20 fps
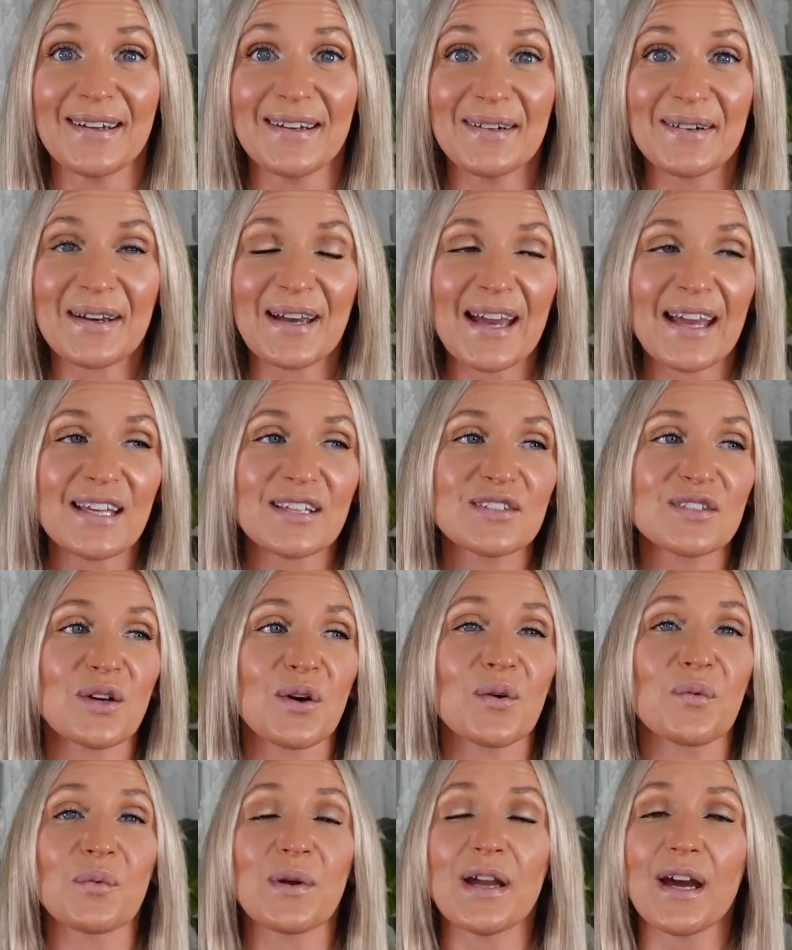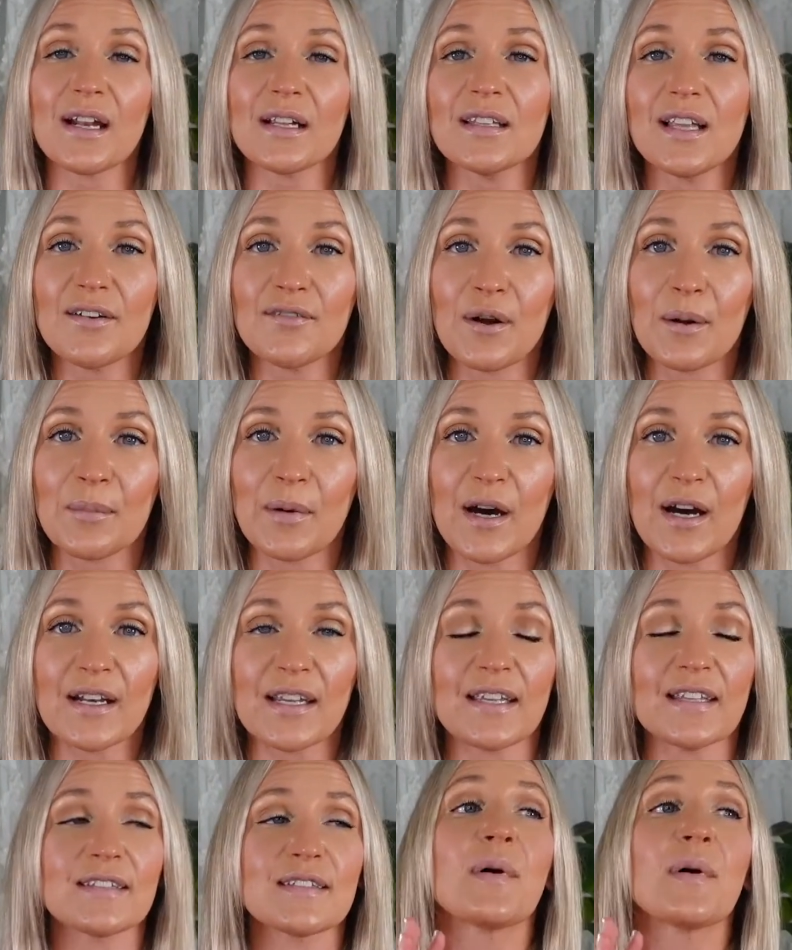Okay, so we gotta love our bodies.